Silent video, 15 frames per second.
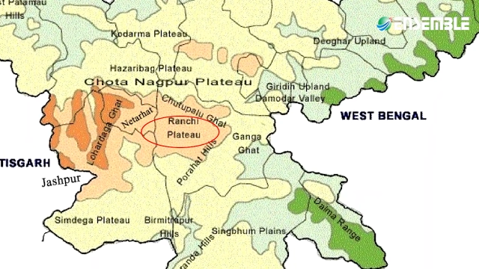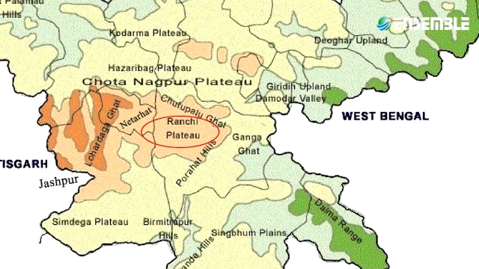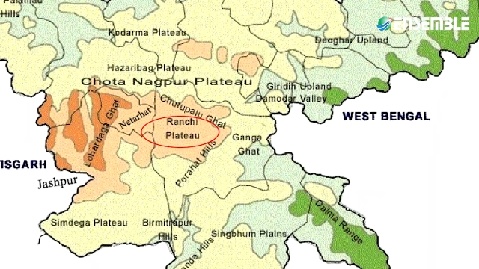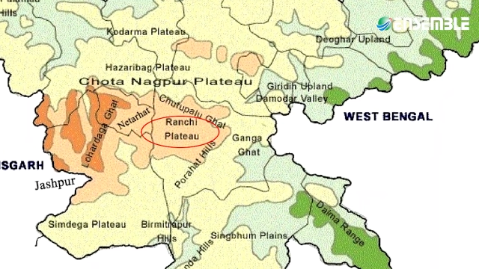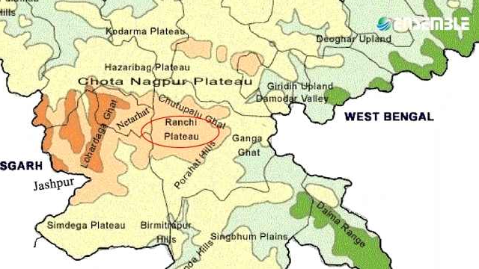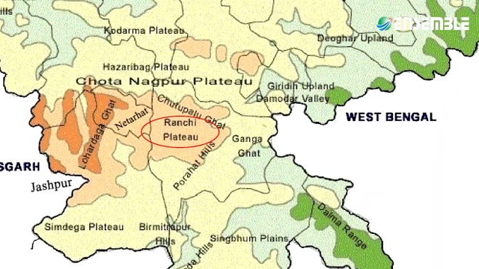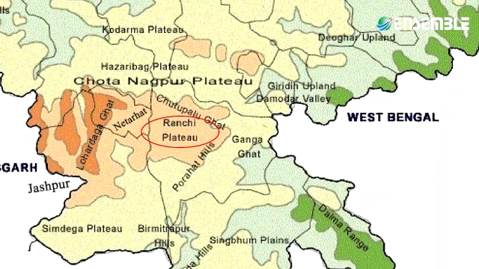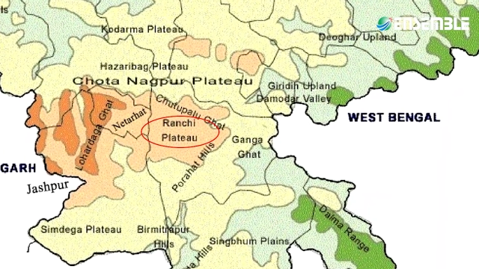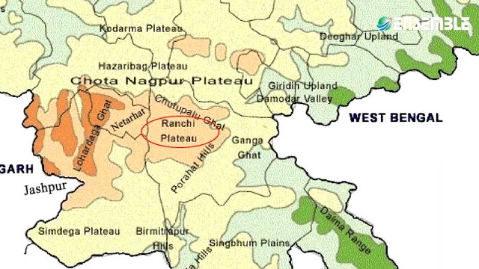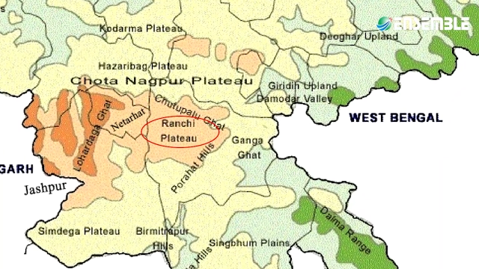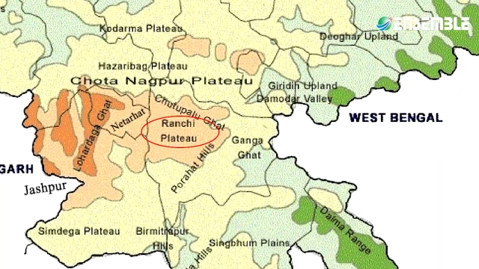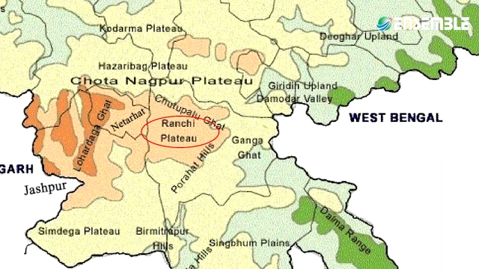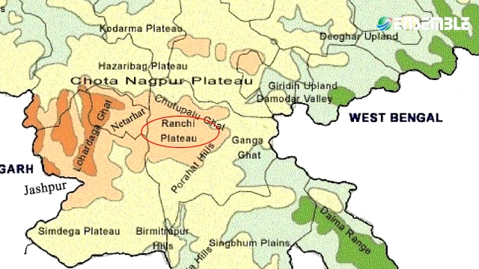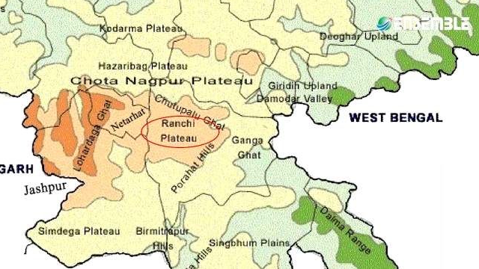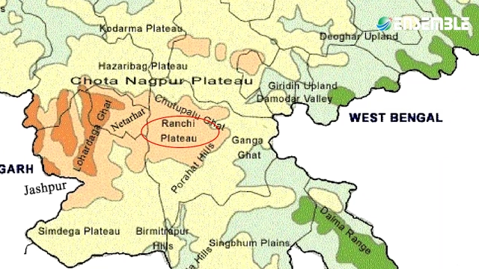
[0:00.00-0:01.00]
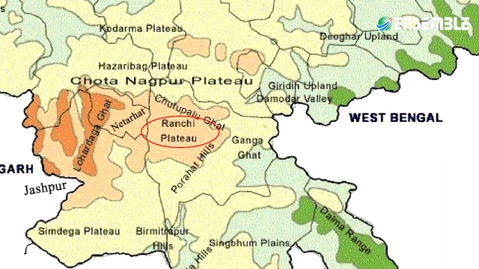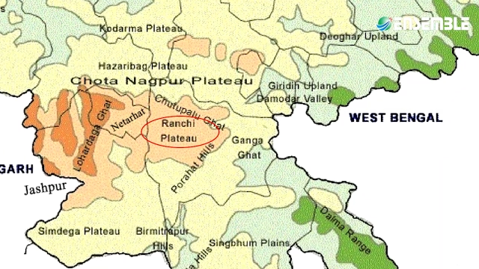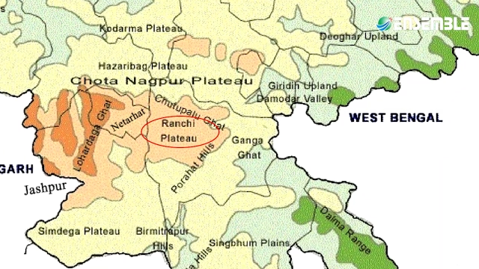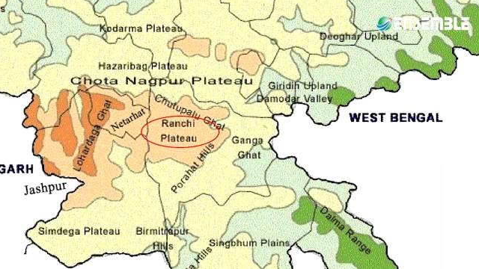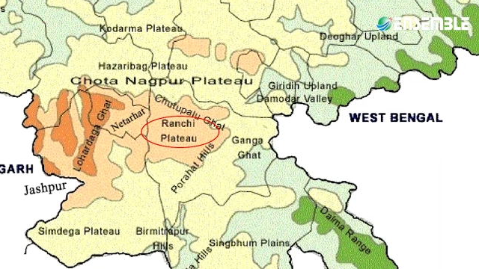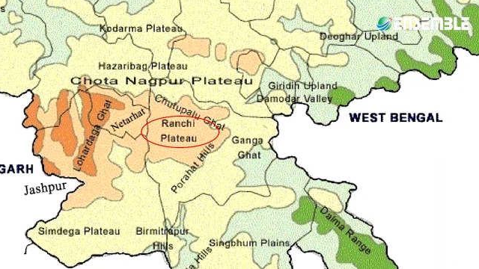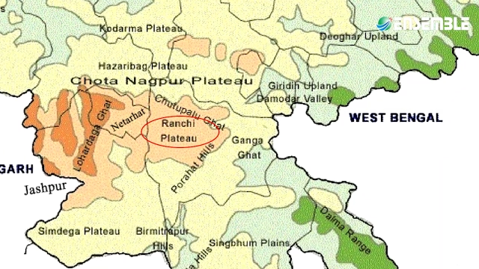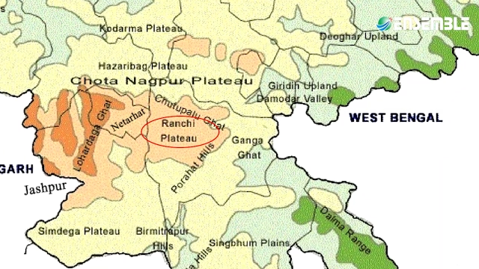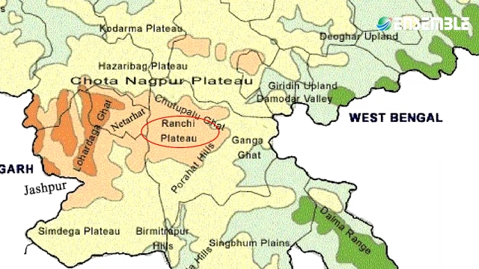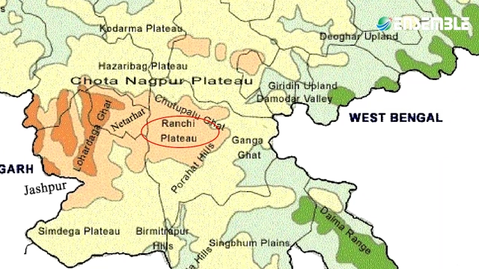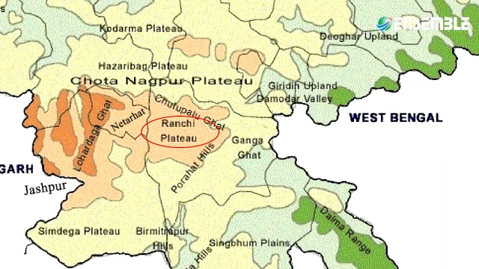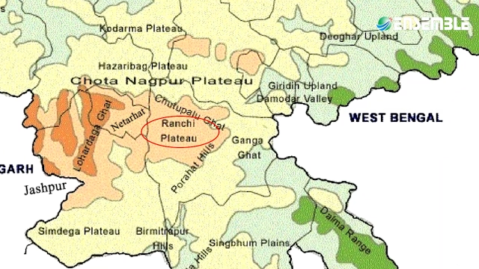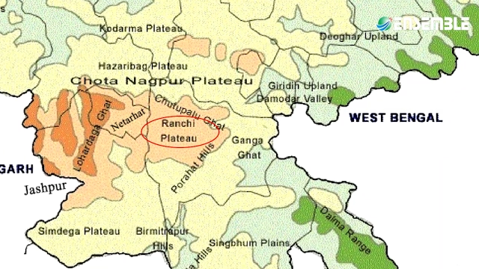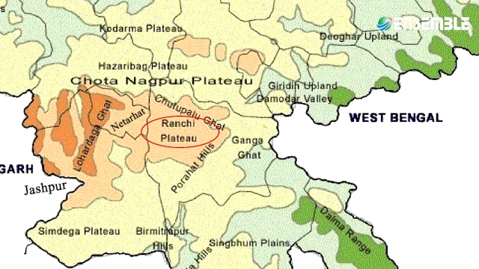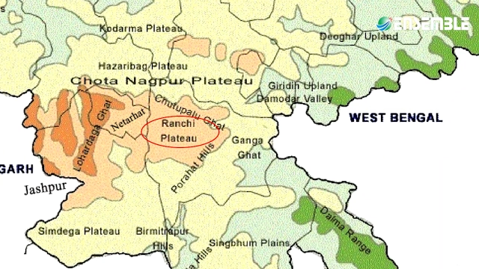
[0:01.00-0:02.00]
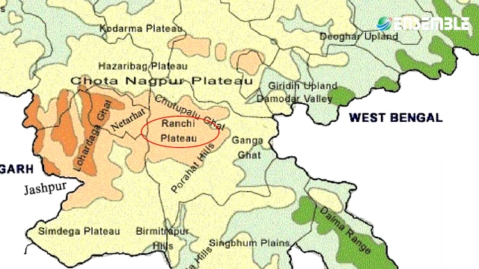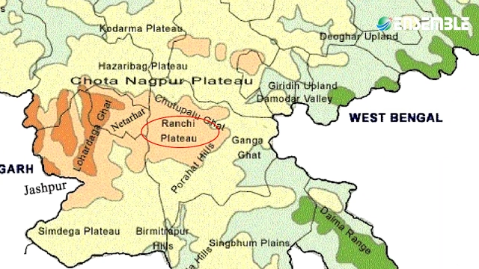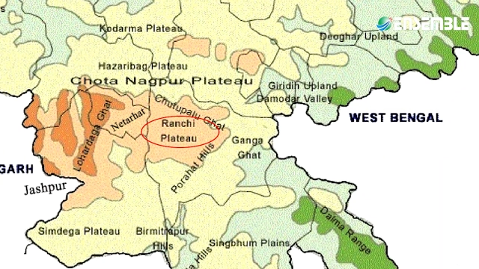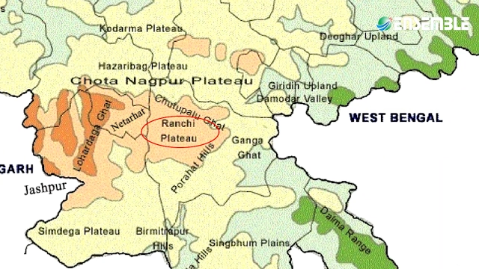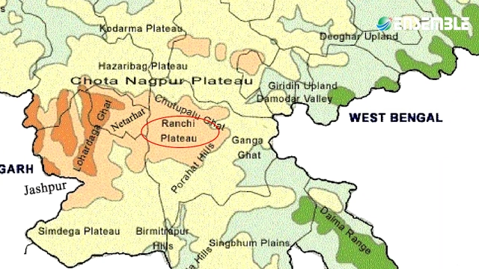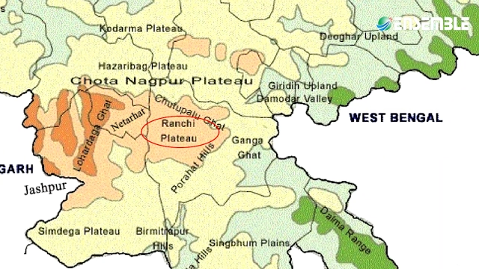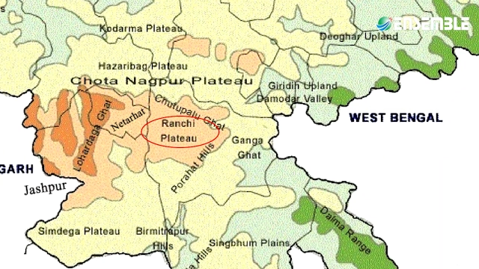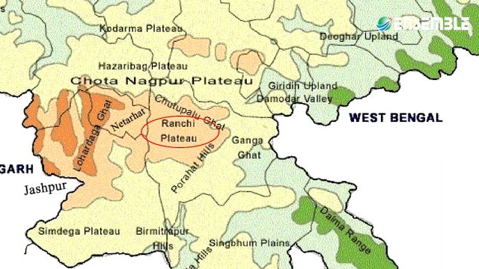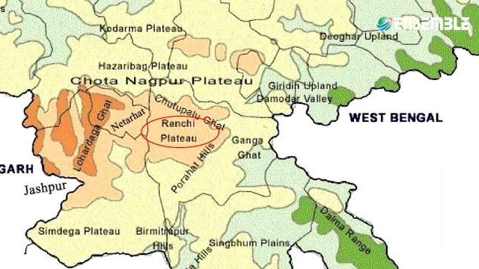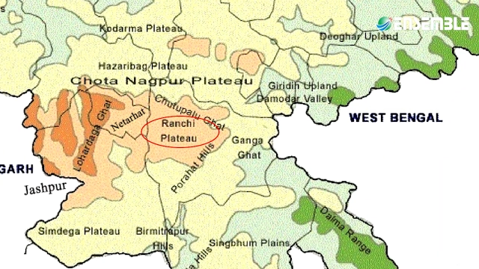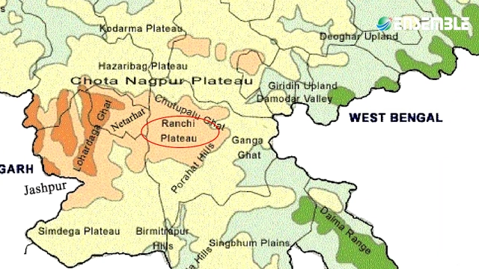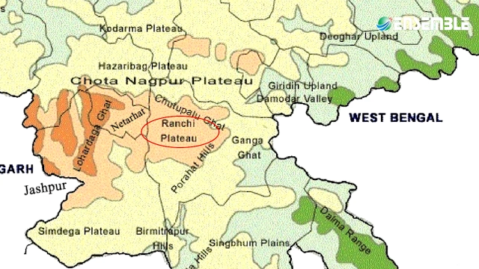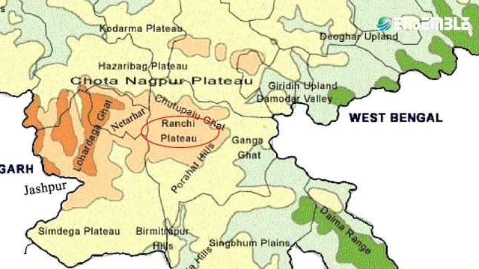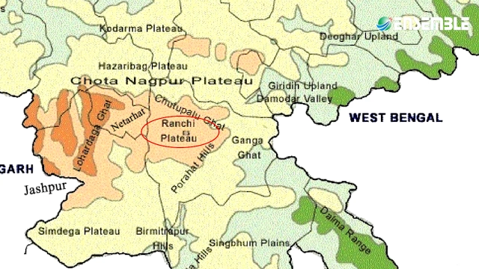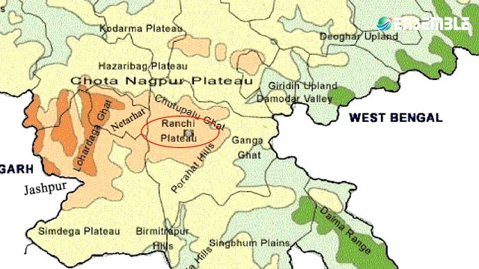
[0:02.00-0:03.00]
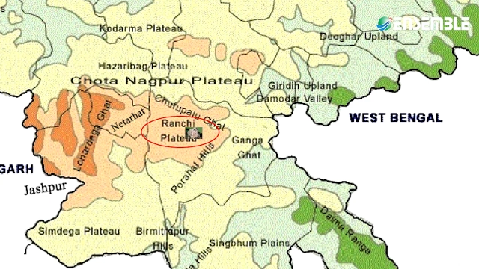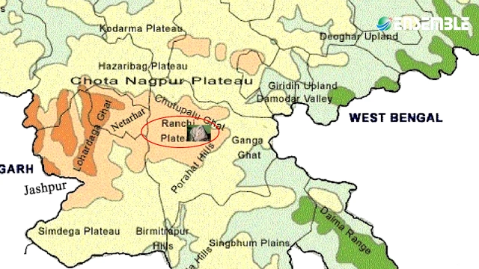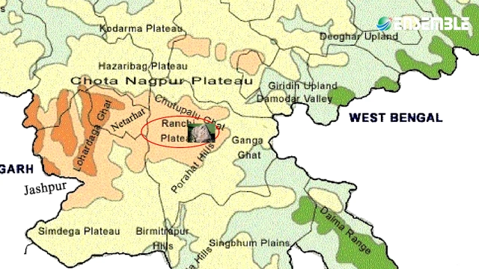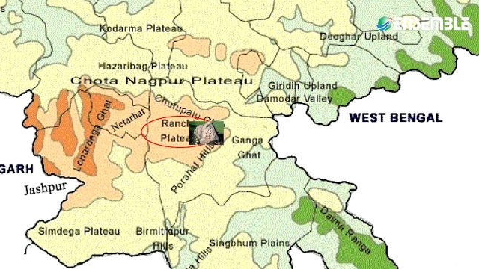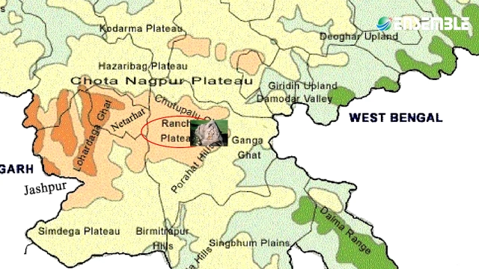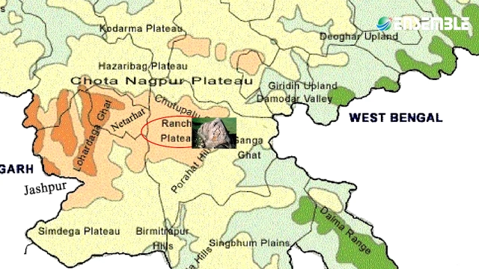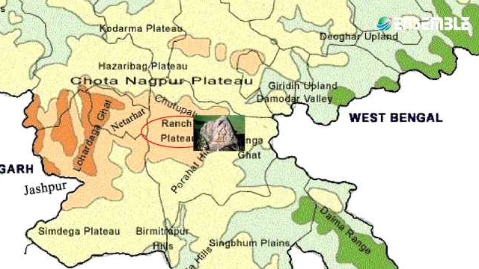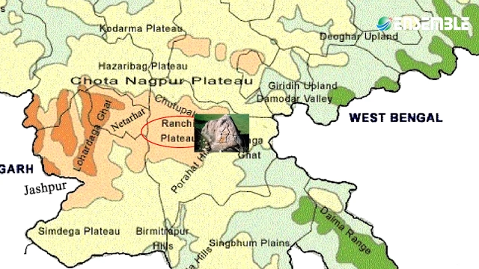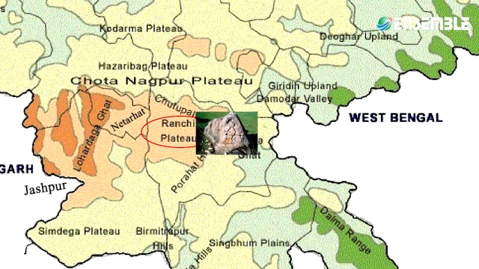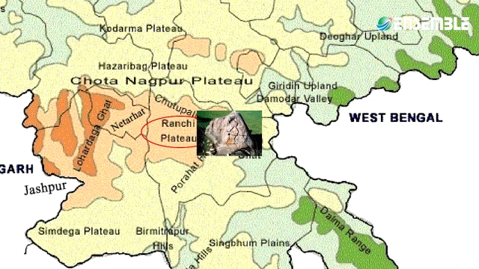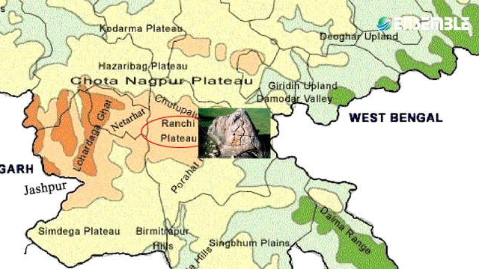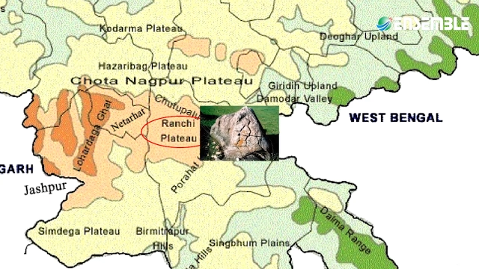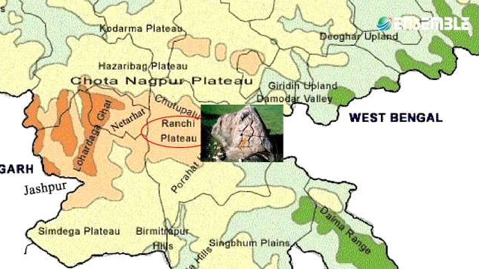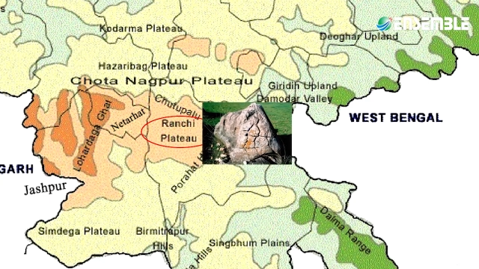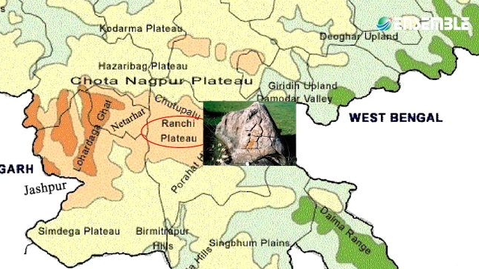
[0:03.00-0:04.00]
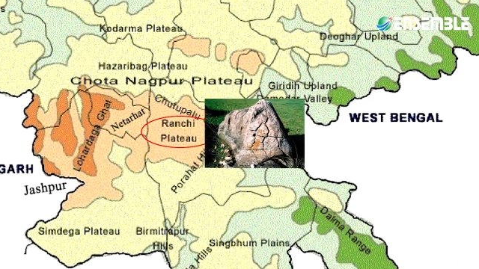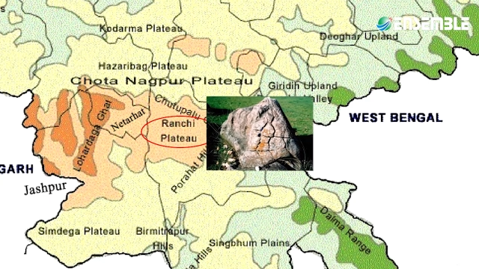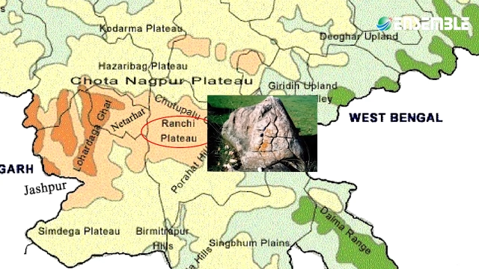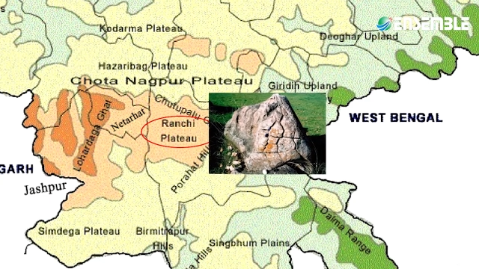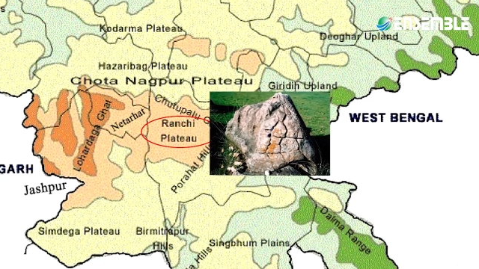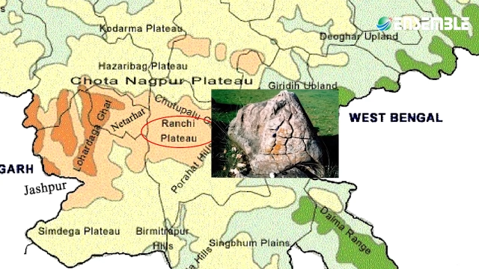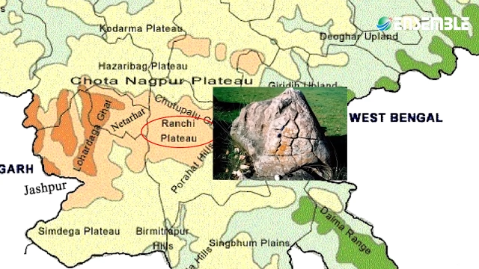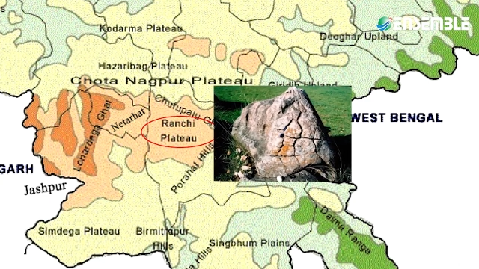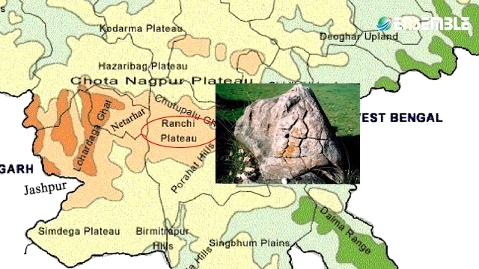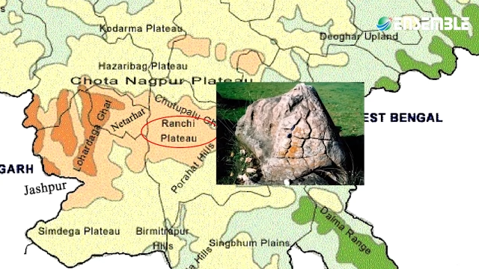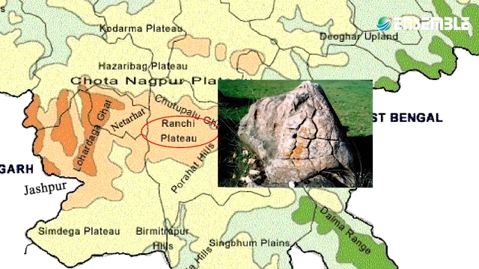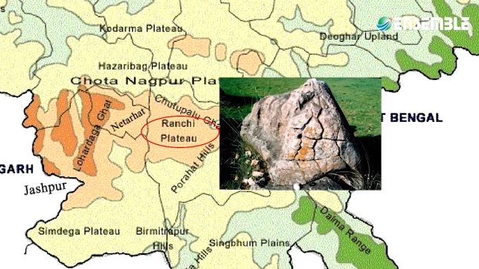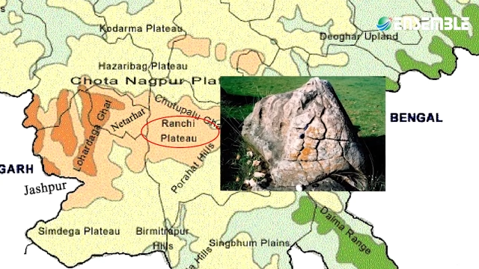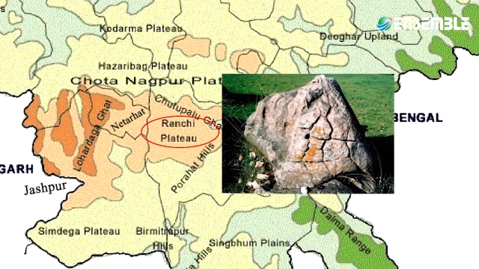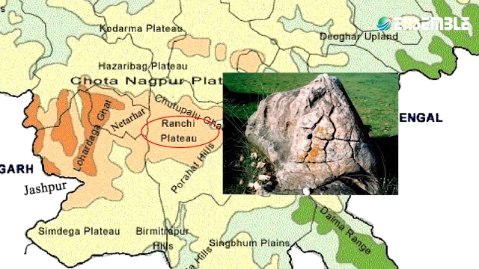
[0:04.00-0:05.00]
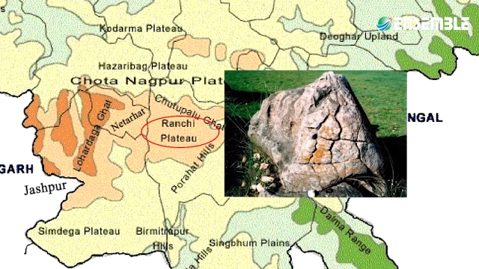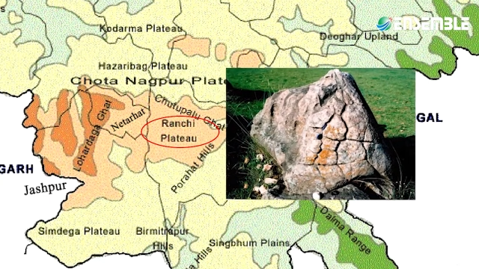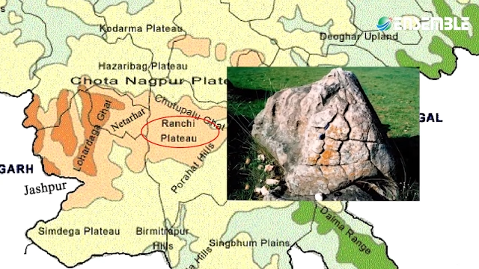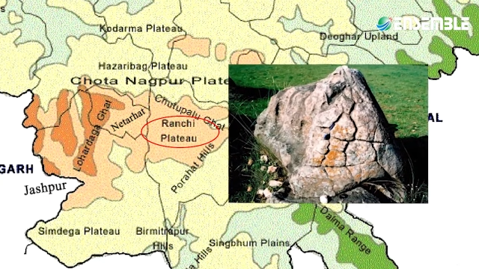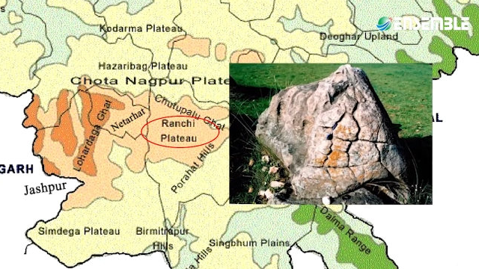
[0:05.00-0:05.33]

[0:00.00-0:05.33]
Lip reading: [unreadable: no face in view]